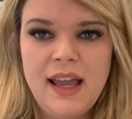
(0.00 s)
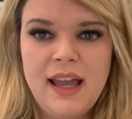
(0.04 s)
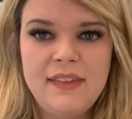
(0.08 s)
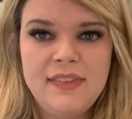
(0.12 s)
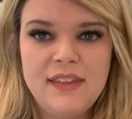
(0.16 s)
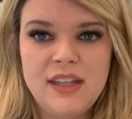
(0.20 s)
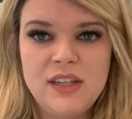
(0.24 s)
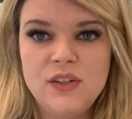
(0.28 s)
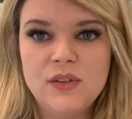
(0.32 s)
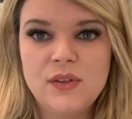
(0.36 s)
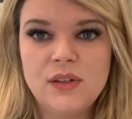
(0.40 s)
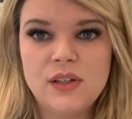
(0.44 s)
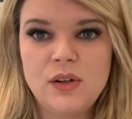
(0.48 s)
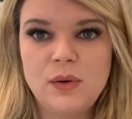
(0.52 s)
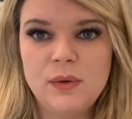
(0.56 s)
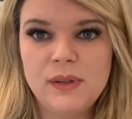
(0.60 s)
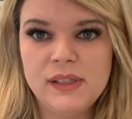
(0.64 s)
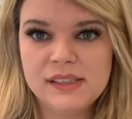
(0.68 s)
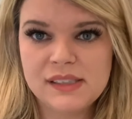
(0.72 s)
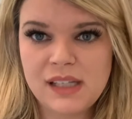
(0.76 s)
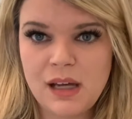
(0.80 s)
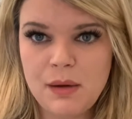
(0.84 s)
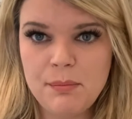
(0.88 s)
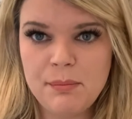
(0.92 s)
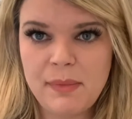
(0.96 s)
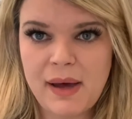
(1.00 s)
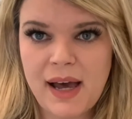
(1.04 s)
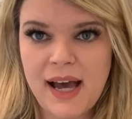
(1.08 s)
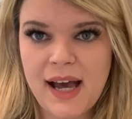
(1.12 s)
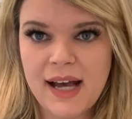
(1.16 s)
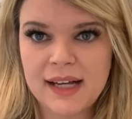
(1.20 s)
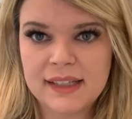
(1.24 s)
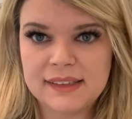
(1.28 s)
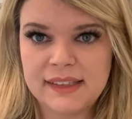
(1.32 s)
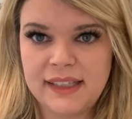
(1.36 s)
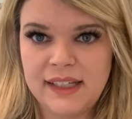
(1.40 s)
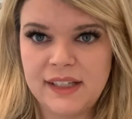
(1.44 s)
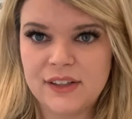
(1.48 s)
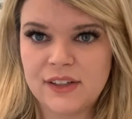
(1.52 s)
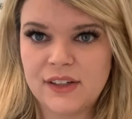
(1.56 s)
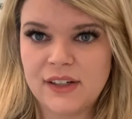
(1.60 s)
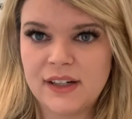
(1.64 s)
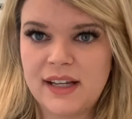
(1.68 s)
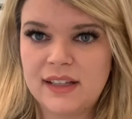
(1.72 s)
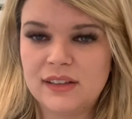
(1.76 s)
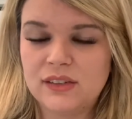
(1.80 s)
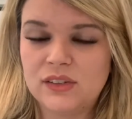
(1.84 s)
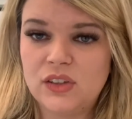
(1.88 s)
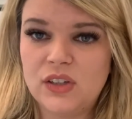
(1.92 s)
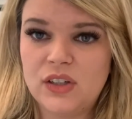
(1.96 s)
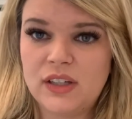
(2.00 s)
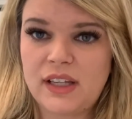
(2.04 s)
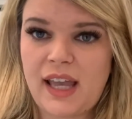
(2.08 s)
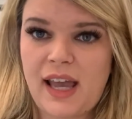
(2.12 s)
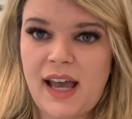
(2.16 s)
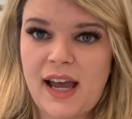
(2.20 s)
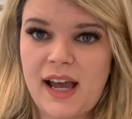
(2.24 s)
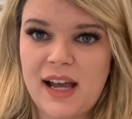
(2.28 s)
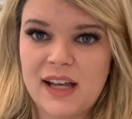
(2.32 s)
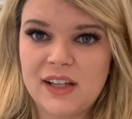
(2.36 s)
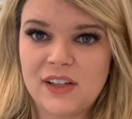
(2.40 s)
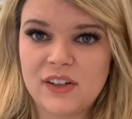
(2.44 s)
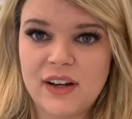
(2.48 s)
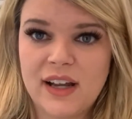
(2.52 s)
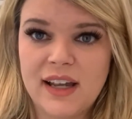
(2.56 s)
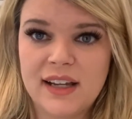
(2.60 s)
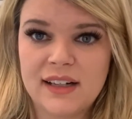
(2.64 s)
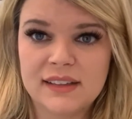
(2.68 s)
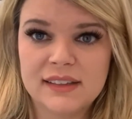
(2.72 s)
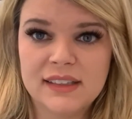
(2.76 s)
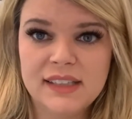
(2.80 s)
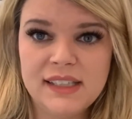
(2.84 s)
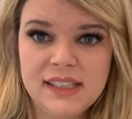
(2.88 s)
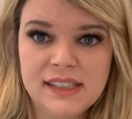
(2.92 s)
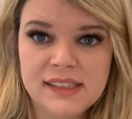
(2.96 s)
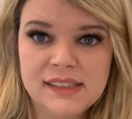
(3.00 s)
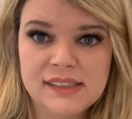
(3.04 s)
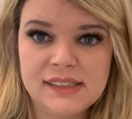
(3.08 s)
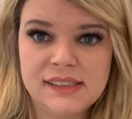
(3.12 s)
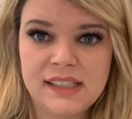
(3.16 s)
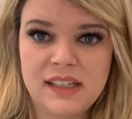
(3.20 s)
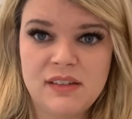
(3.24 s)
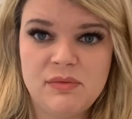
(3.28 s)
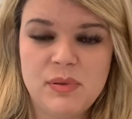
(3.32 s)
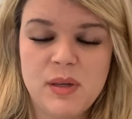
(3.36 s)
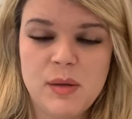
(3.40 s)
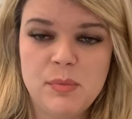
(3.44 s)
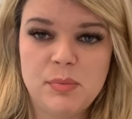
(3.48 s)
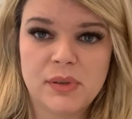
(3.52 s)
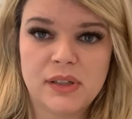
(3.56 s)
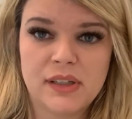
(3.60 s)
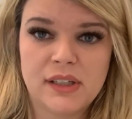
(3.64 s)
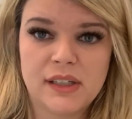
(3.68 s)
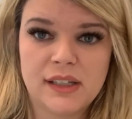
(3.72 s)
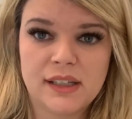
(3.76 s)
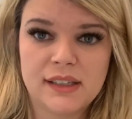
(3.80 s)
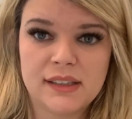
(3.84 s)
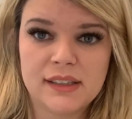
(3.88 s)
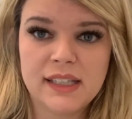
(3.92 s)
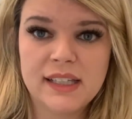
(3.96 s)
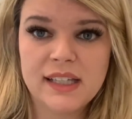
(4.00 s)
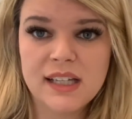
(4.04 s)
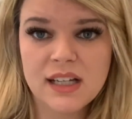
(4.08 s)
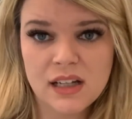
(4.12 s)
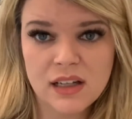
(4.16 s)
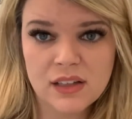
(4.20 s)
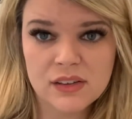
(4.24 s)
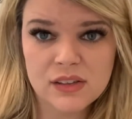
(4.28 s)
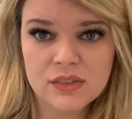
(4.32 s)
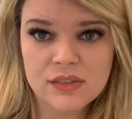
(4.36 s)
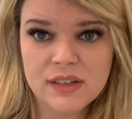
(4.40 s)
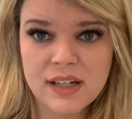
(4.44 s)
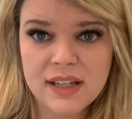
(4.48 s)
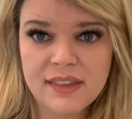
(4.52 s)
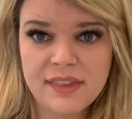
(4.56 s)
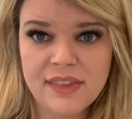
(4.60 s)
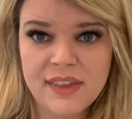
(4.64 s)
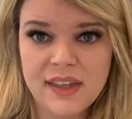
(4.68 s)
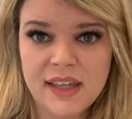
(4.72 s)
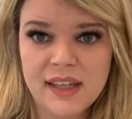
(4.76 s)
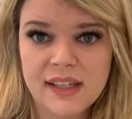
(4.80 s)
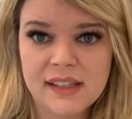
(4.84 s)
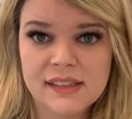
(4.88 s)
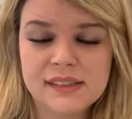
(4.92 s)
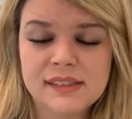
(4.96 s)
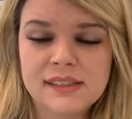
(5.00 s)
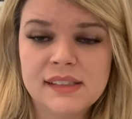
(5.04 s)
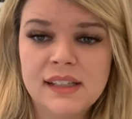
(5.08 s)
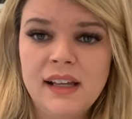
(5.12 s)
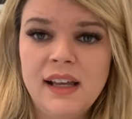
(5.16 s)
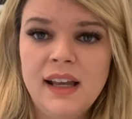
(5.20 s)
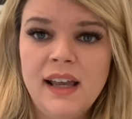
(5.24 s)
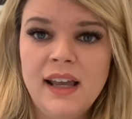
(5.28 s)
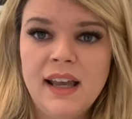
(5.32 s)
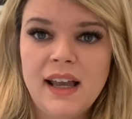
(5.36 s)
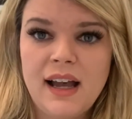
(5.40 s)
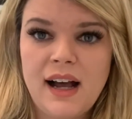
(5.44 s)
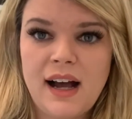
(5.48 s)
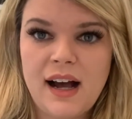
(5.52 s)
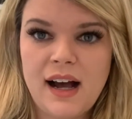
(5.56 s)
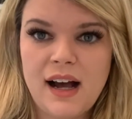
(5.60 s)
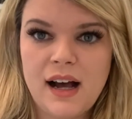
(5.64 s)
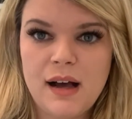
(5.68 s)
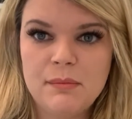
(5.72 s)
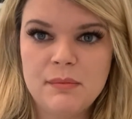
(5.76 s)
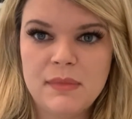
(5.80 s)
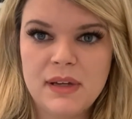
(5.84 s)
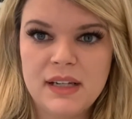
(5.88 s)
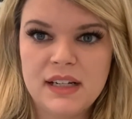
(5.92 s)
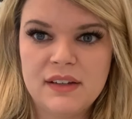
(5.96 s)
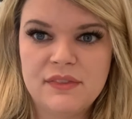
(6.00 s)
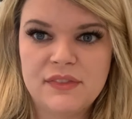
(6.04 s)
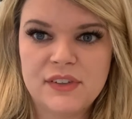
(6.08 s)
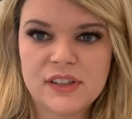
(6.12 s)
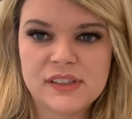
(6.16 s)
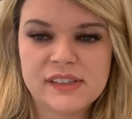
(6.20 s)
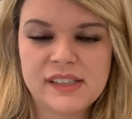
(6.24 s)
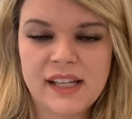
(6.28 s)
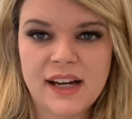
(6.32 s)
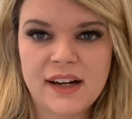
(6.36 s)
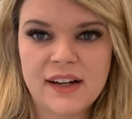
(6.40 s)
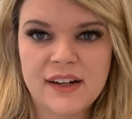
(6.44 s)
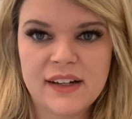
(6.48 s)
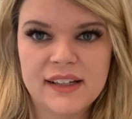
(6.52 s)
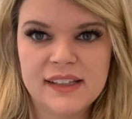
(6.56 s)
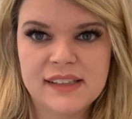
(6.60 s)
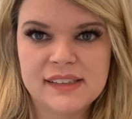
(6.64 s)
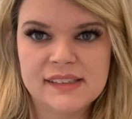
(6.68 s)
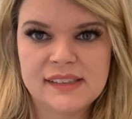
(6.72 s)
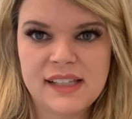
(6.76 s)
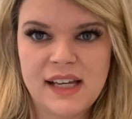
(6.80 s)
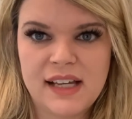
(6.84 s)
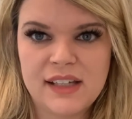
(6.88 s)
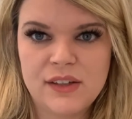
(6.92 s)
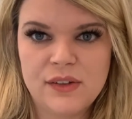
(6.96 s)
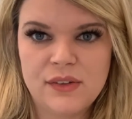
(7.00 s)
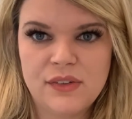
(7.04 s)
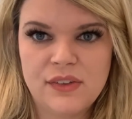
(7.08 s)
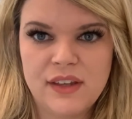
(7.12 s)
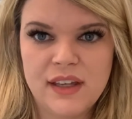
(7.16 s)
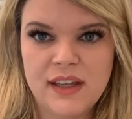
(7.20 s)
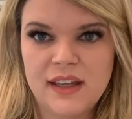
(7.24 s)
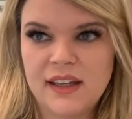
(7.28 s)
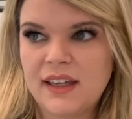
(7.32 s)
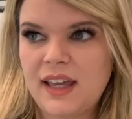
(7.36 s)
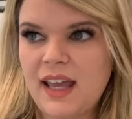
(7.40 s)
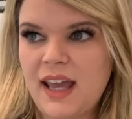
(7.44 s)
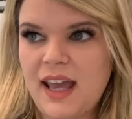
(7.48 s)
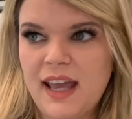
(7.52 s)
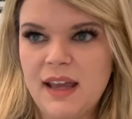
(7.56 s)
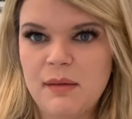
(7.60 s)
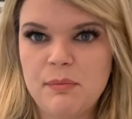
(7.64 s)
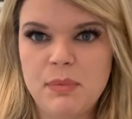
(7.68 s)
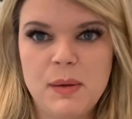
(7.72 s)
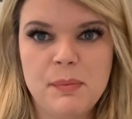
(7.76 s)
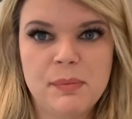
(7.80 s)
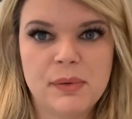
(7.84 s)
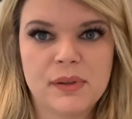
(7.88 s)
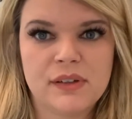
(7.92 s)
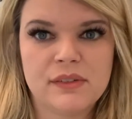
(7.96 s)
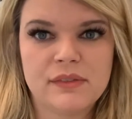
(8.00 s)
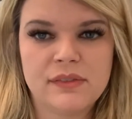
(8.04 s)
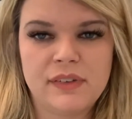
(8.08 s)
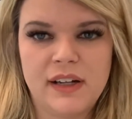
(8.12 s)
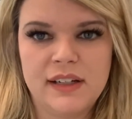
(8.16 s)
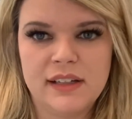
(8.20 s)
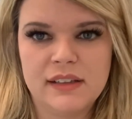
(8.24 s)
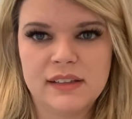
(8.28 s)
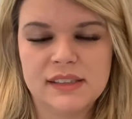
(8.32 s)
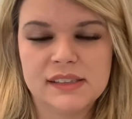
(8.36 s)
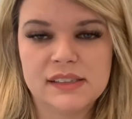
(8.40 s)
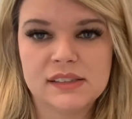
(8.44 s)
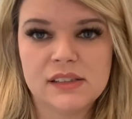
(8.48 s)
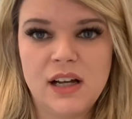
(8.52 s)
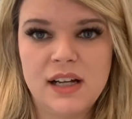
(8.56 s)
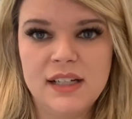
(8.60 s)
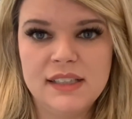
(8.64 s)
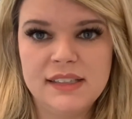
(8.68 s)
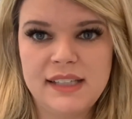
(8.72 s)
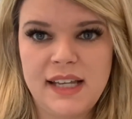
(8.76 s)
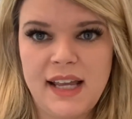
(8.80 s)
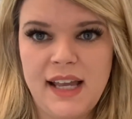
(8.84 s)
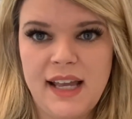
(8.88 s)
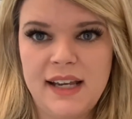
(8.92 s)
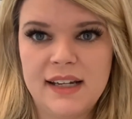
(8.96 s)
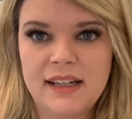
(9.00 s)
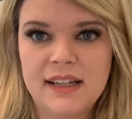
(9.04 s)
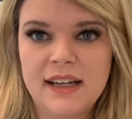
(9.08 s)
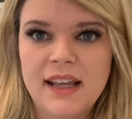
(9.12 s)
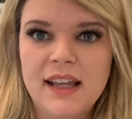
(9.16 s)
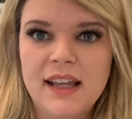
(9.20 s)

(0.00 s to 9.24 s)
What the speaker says: And then you can always come back later and look at your analytics, see if people are clicking on the right things. And if there's areas that you think, hey, people aren't finding this content,